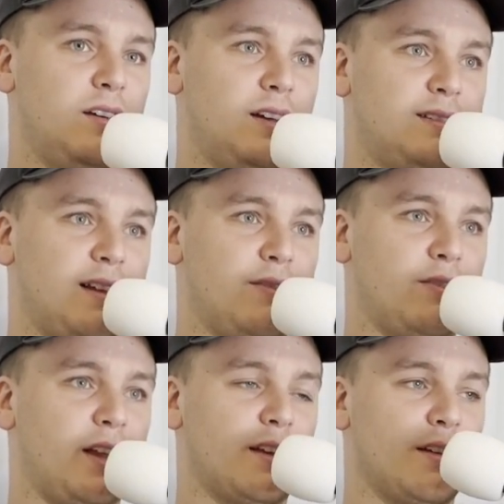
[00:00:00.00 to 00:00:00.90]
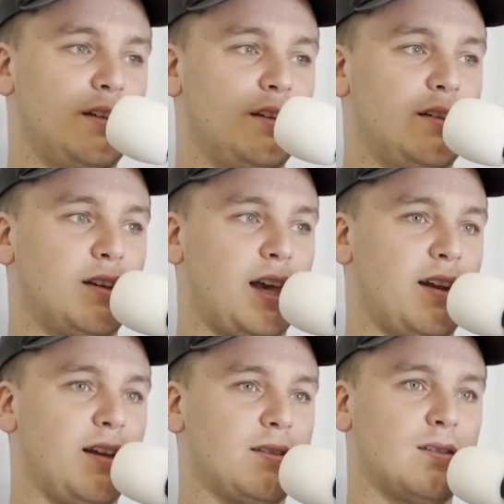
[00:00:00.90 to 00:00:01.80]
instead of like
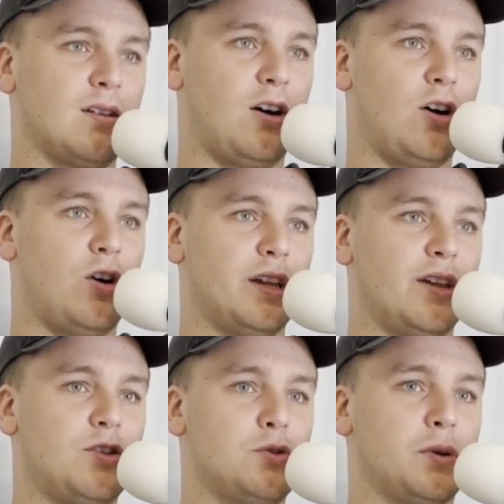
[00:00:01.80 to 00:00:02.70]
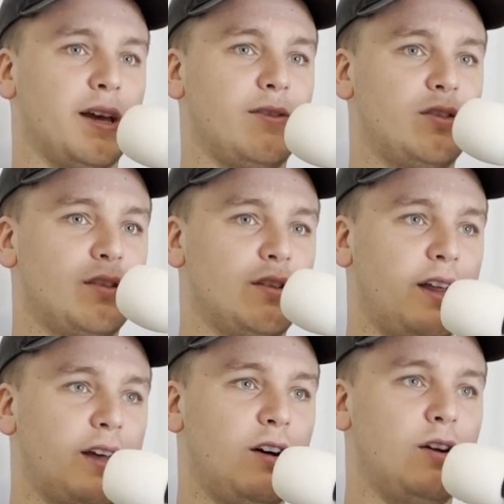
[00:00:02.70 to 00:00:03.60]
getting us all individual gifts, they're
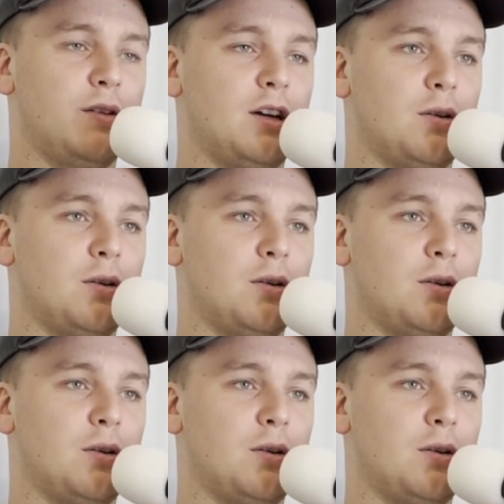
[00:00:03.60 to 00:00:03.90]
like, oh,